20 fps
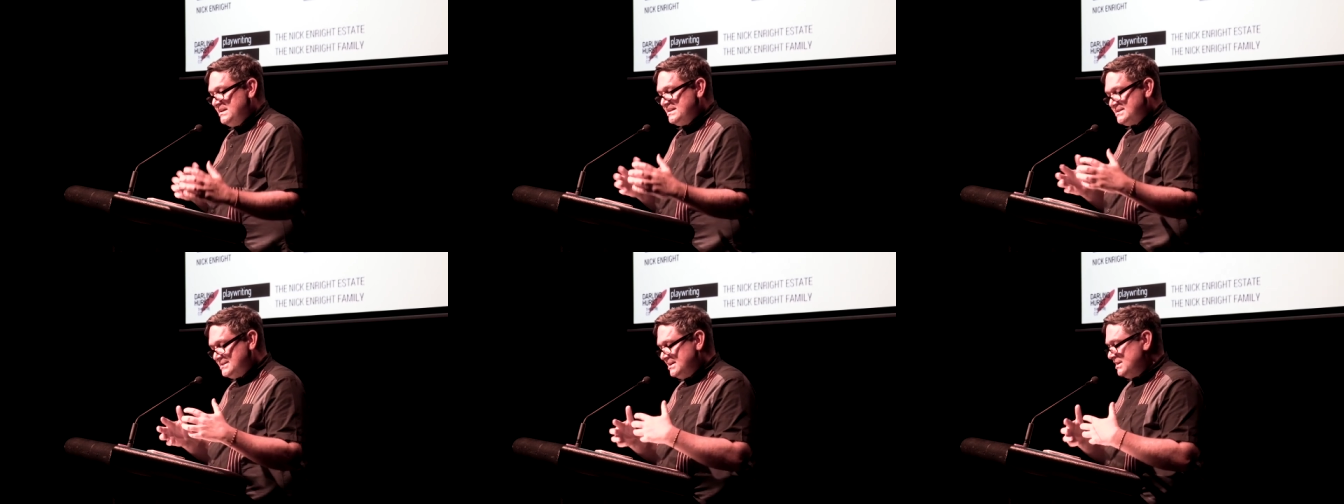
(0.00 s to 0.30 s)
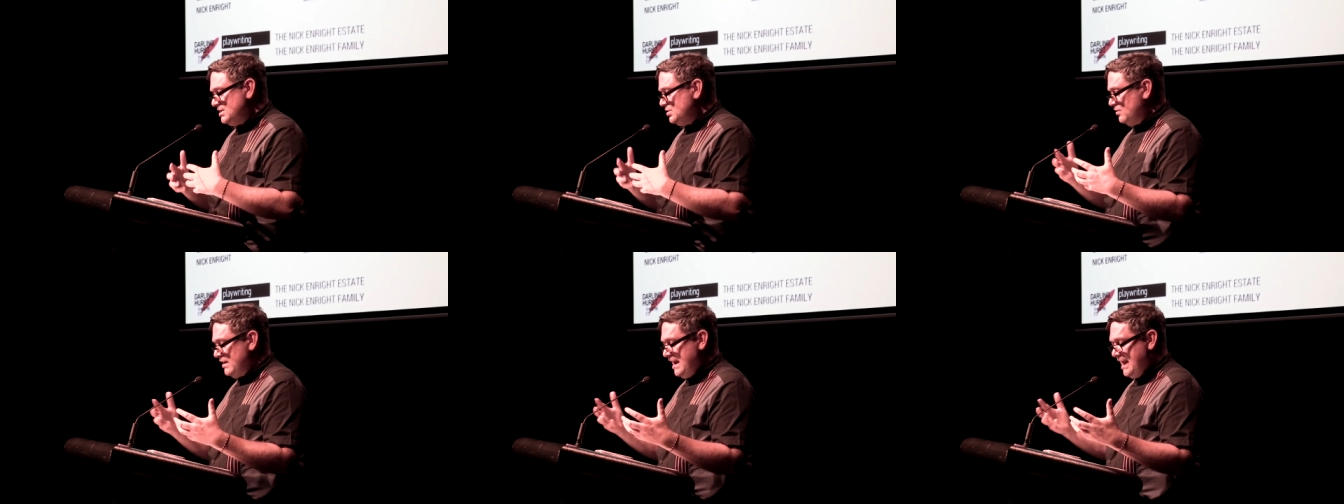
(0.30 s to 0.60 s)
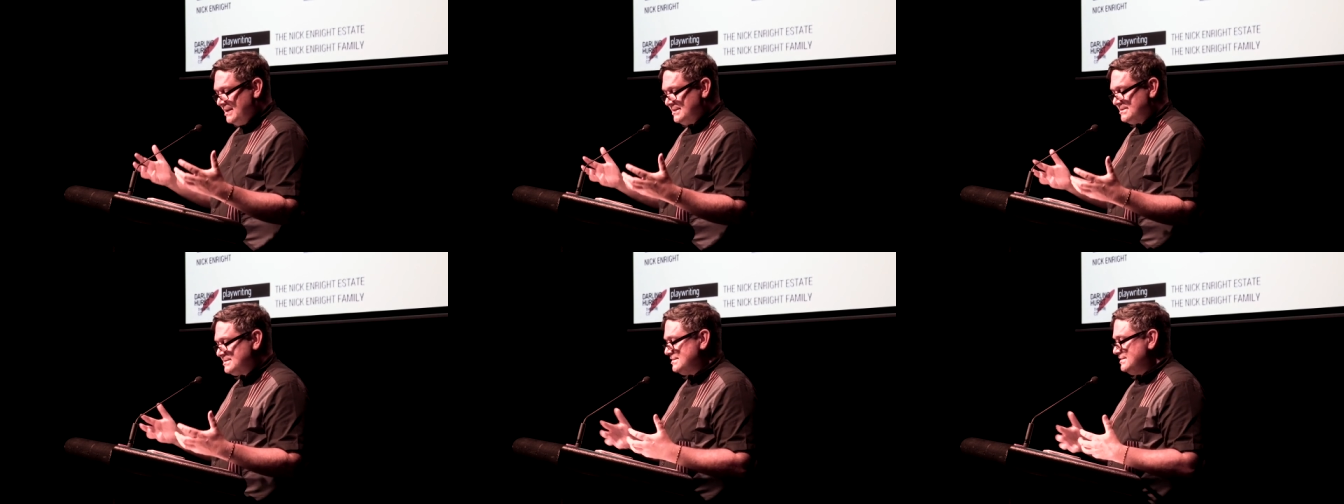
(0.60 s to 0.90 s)
me see your
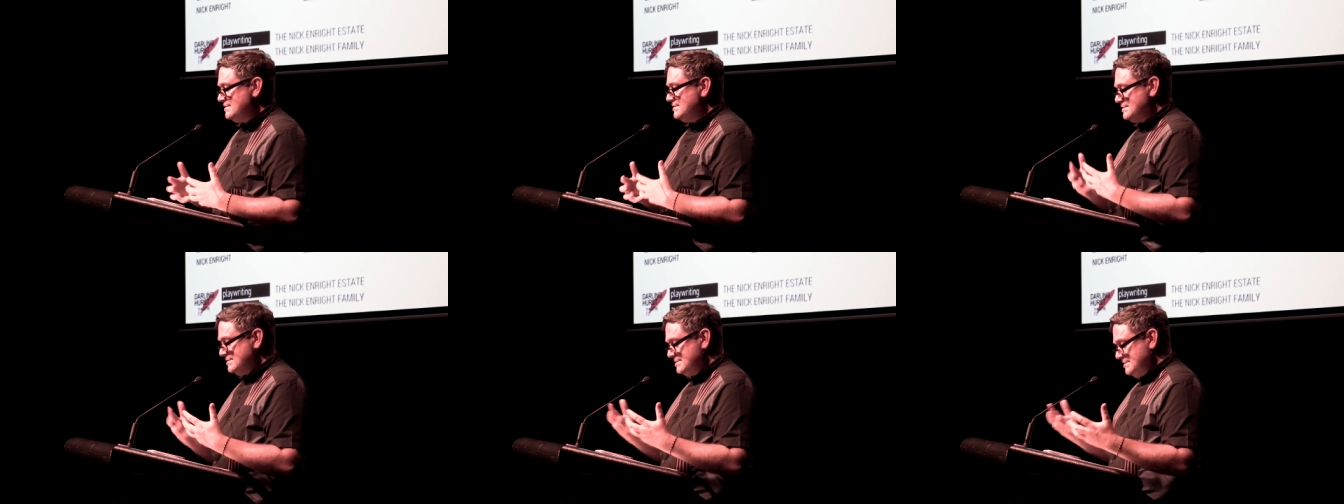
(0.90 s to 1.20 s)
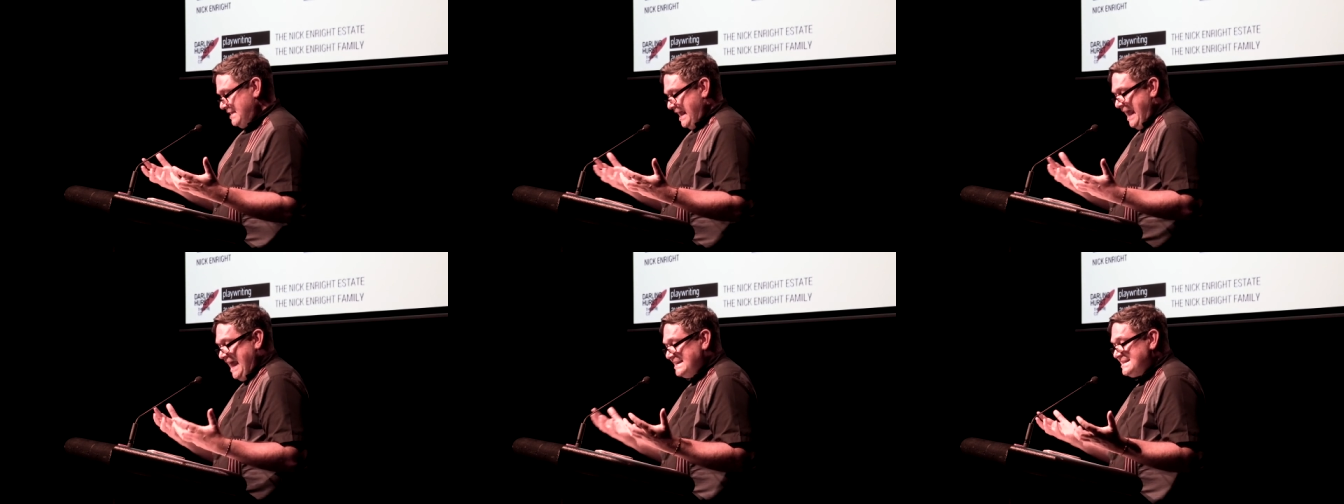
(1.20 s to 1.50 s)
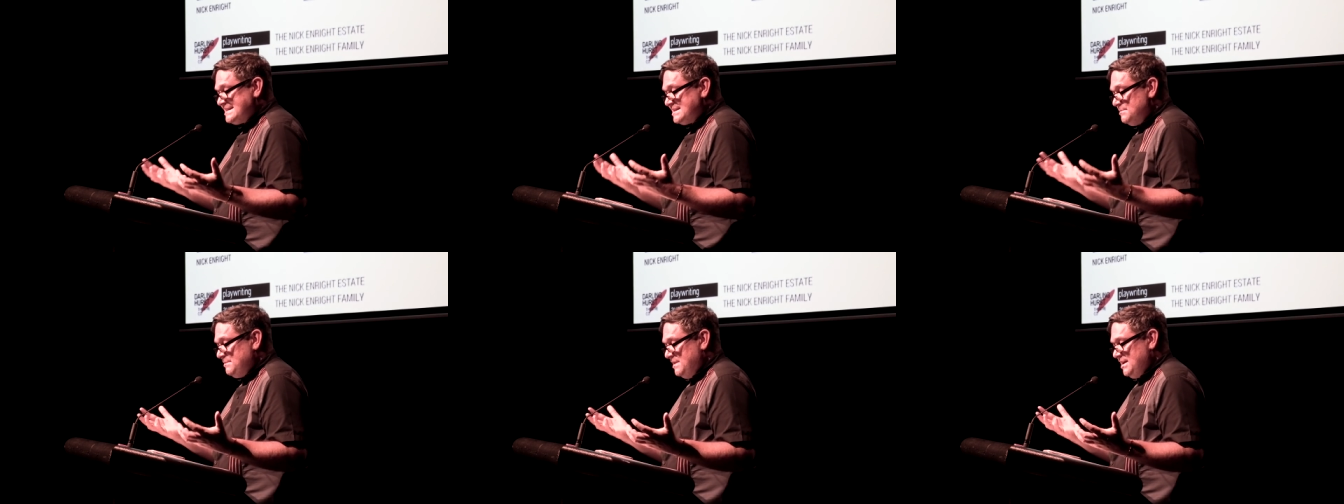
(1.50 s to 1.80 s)
answers.
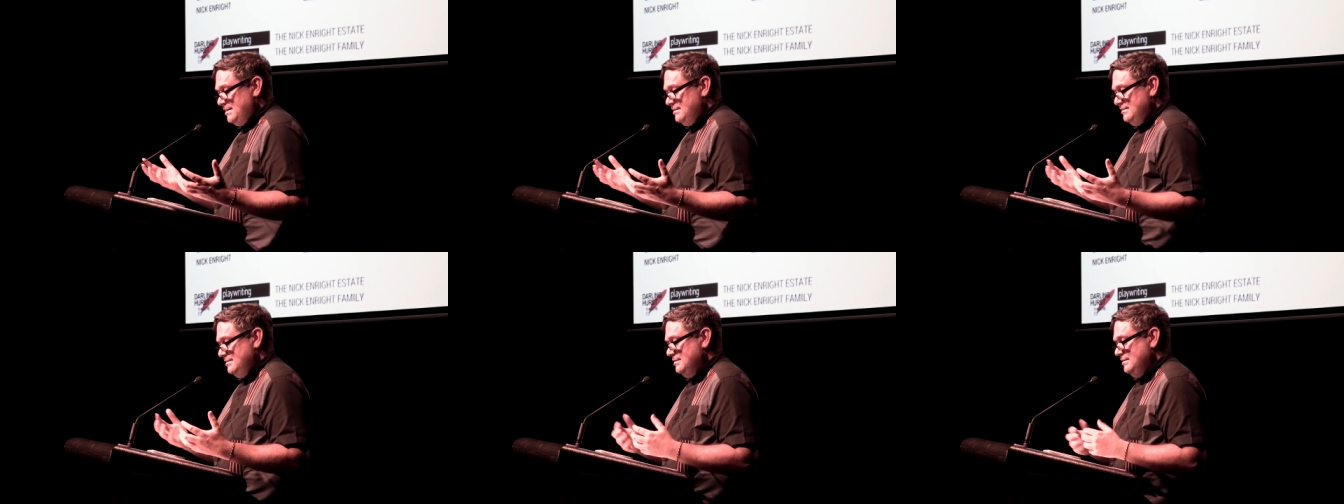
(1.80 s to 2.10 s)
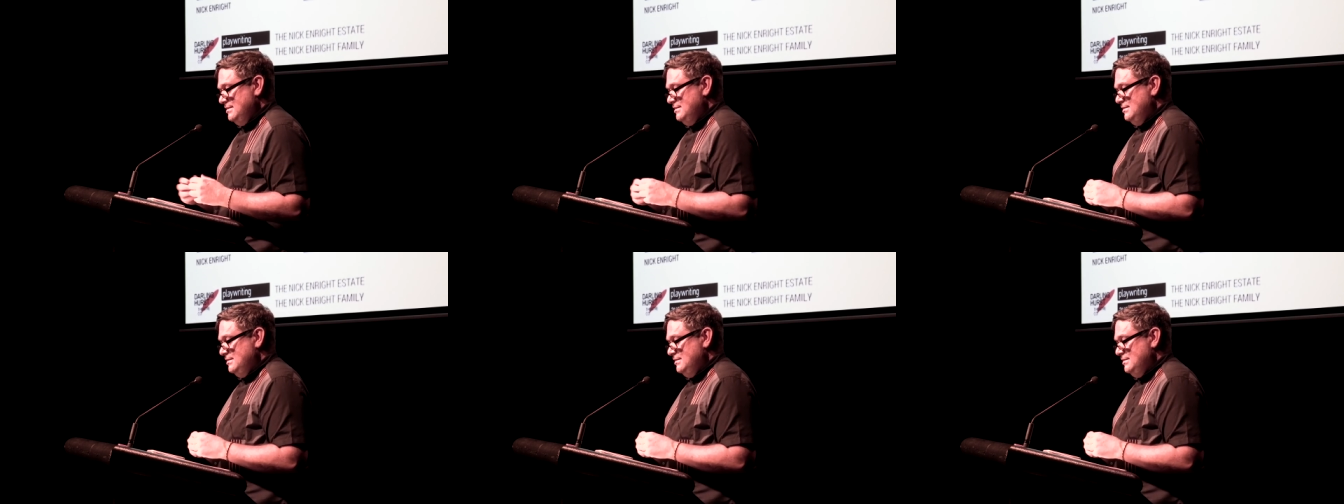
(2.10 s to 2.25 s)
Answer me.